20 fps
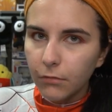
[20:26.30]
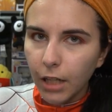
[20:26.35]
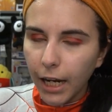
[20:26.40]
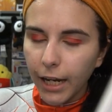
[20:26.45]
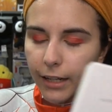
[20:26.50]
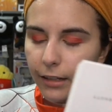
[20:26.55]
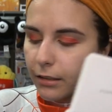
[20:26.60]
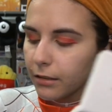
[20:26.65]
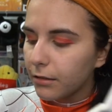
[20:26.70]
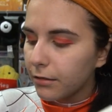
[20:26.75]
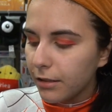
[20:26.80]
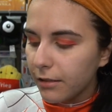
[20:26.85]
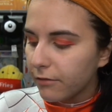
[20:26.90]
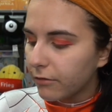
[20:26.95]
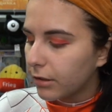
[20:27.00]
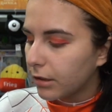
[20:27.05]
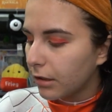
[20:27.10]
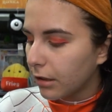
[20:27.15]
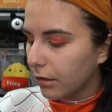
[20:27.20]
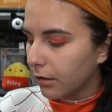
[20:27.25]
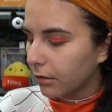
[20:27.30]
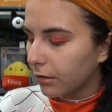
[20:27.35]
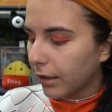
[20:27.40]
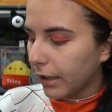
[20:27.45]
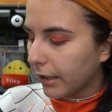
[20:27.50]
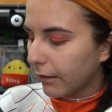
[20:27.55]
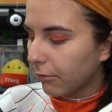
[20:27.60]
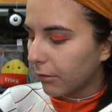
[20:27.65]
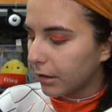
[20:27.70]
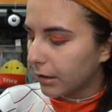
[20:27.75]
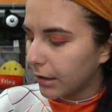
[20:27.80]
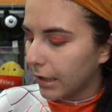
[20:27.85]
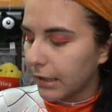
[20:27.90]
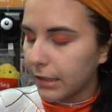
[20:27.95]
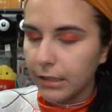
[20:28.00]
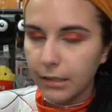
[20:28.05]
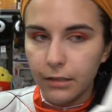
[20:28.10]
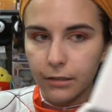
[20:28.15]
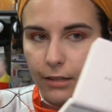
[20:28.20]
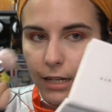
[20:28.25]
I don't even know, like, what that
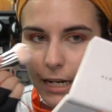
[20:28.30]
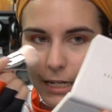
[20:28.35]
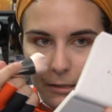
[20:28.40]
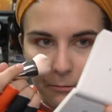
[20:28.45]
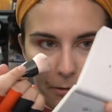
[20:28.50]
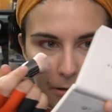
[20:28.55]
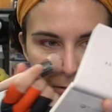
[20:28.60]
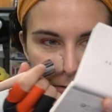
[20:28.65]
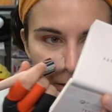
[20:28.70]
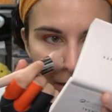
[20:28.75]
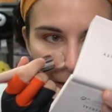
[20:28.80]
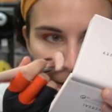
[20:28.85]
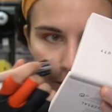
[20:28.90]
is. Anyways.